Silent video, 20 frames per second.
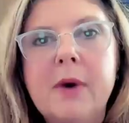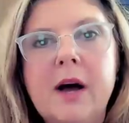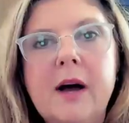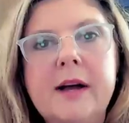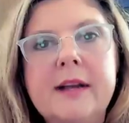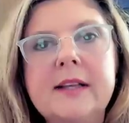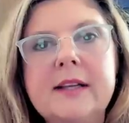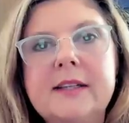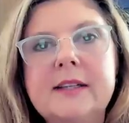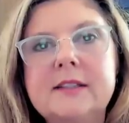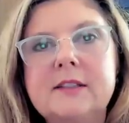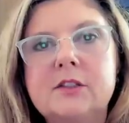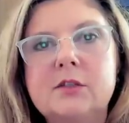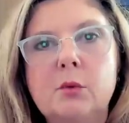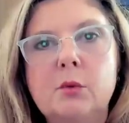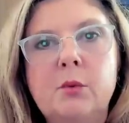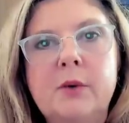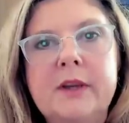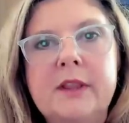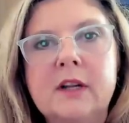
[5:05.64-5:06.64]
pilots,
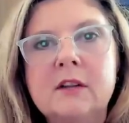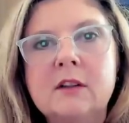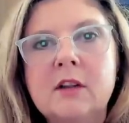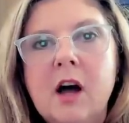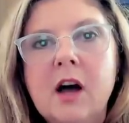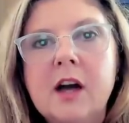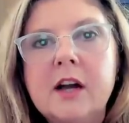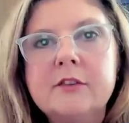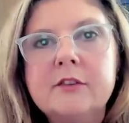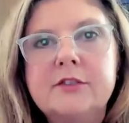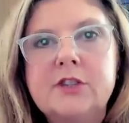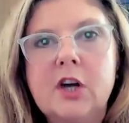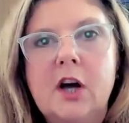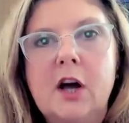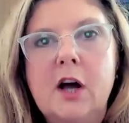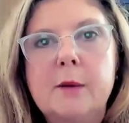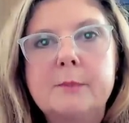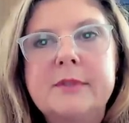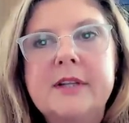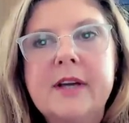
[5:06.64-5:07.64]
with a lot of
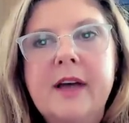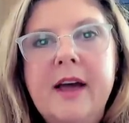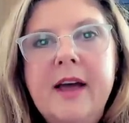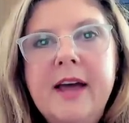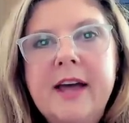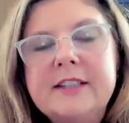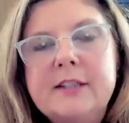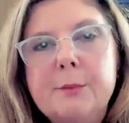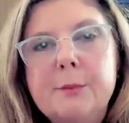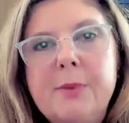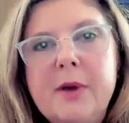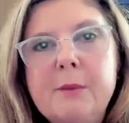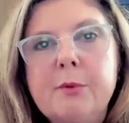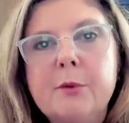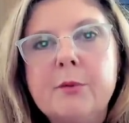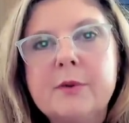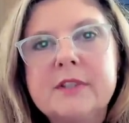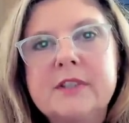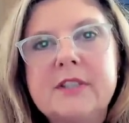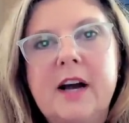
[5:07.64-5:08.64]
jobs is that
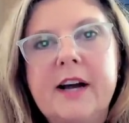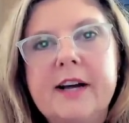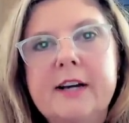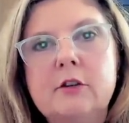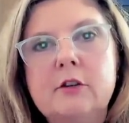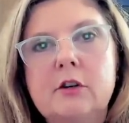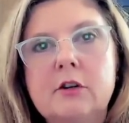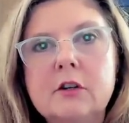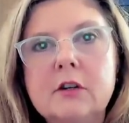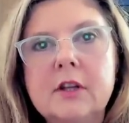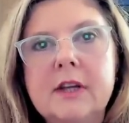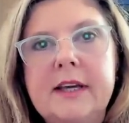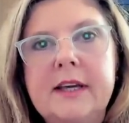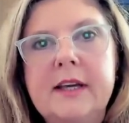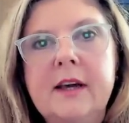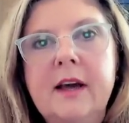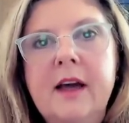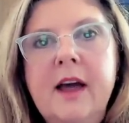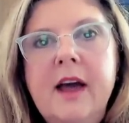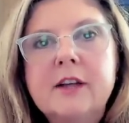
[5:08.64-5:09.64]
people retired early.
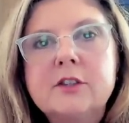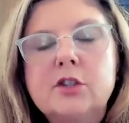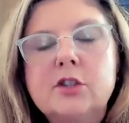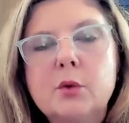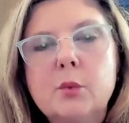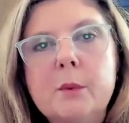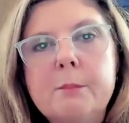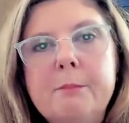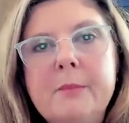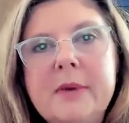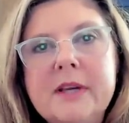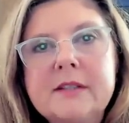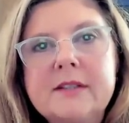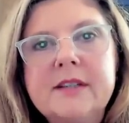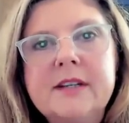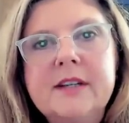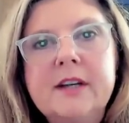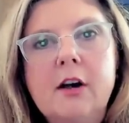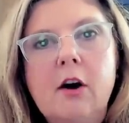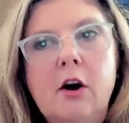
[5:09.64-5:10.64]
So we're
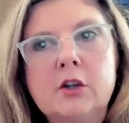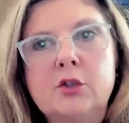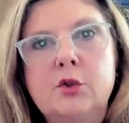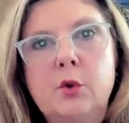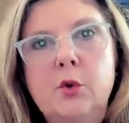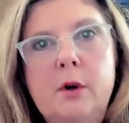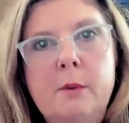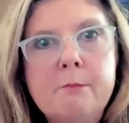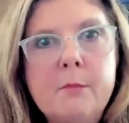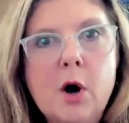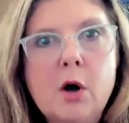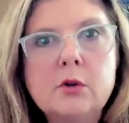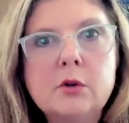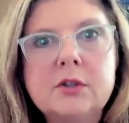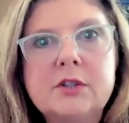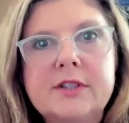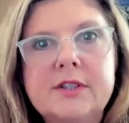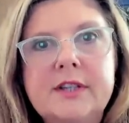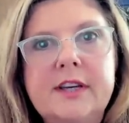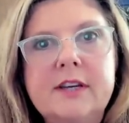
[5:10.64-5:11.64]
missing our sort of
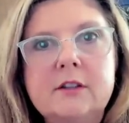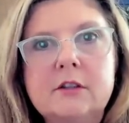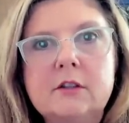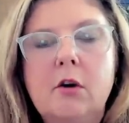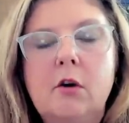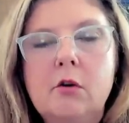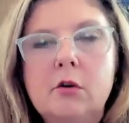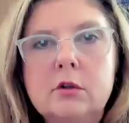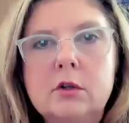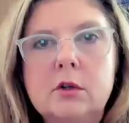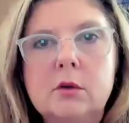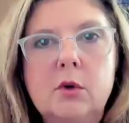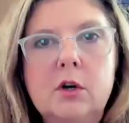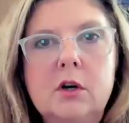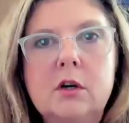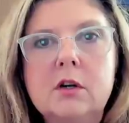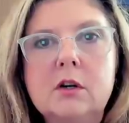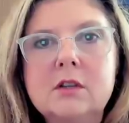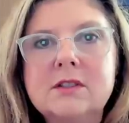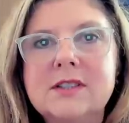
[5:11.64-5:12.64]
most skilled older
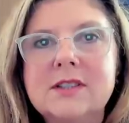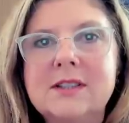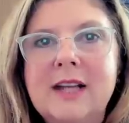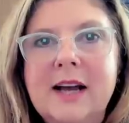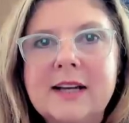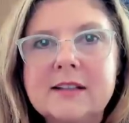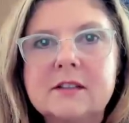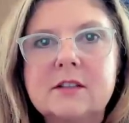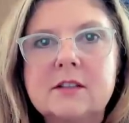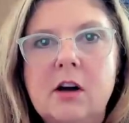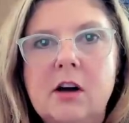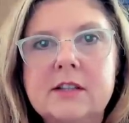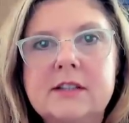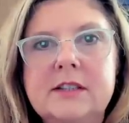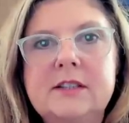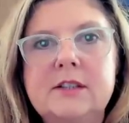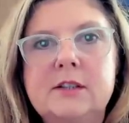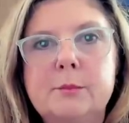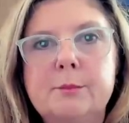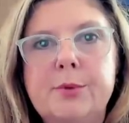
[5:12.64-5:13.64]
workers, and that's
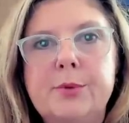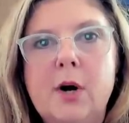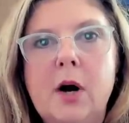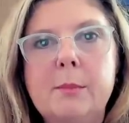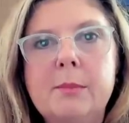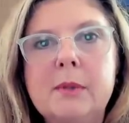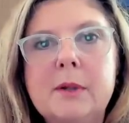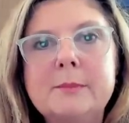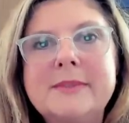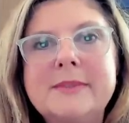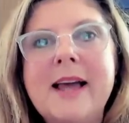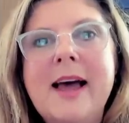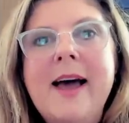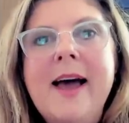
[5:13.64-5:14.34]
causing some problems.